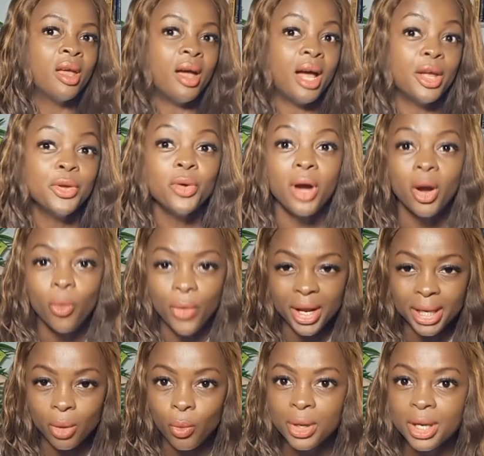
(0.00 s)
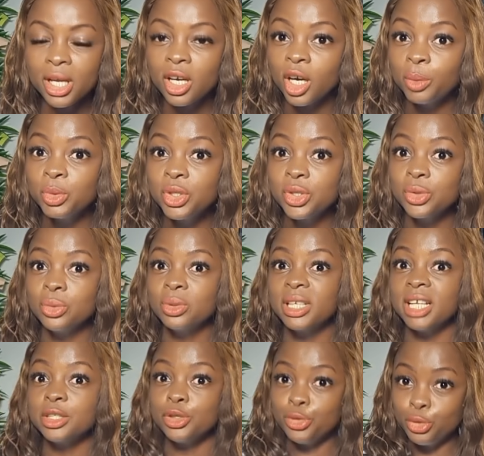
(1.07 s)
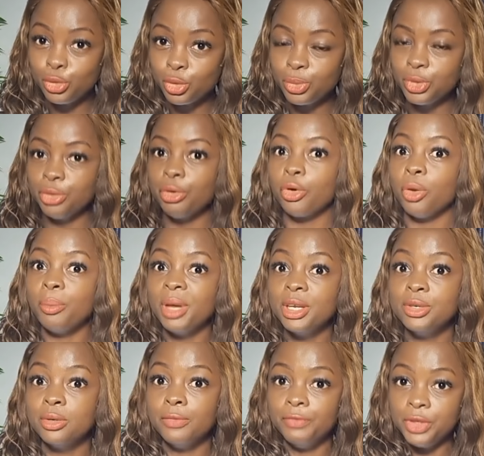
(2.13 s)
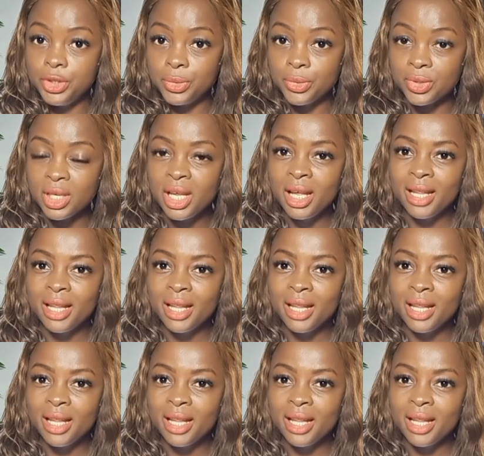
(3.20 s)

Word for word: Are you aware that when it comes to getting YouTube to recommend your videos,